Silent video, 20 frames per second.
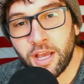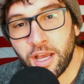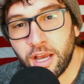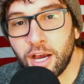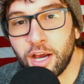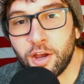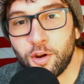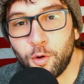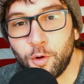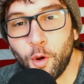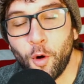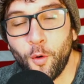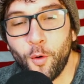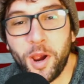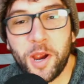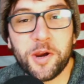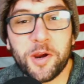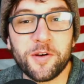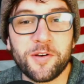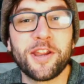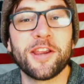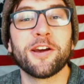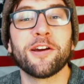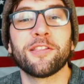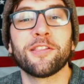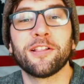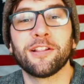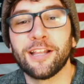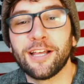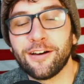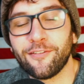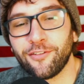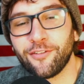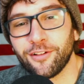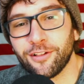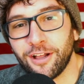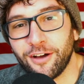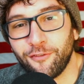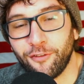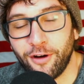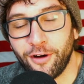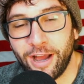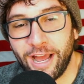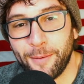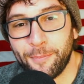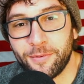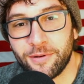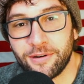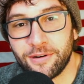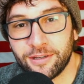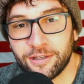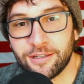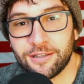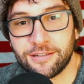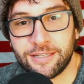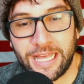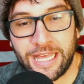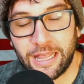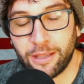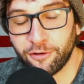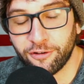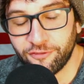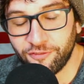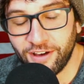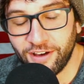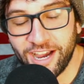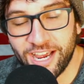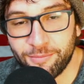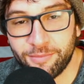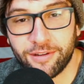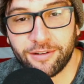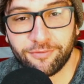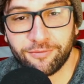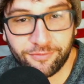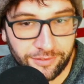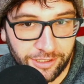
Nowhere near the level of what happened to Daily Refinement,